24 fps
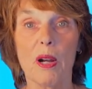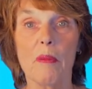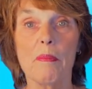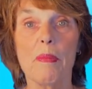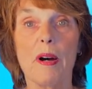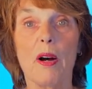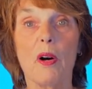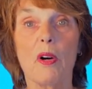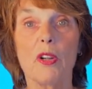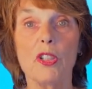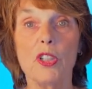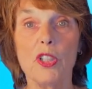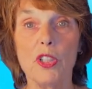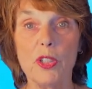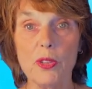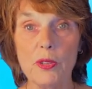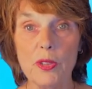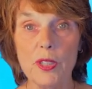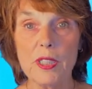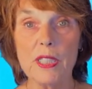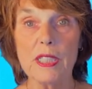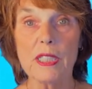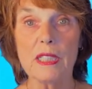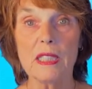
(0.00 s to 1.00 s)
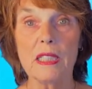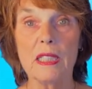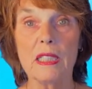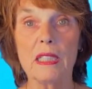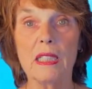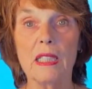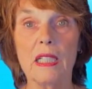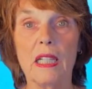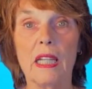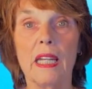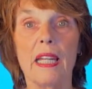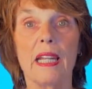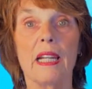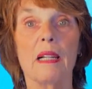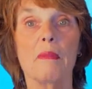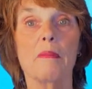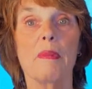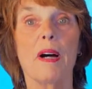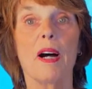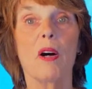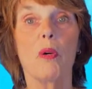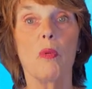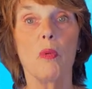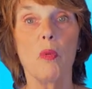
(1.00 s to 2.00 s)
about unity and
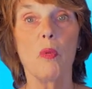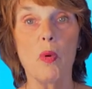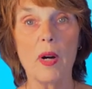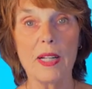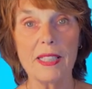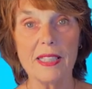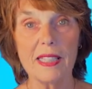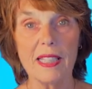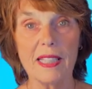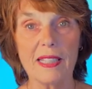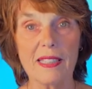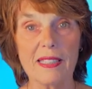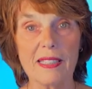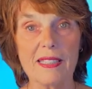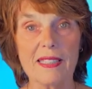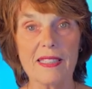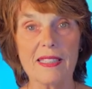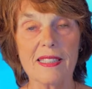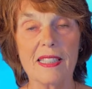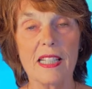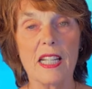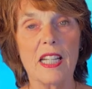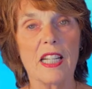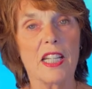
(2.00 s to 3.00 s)
about oneness.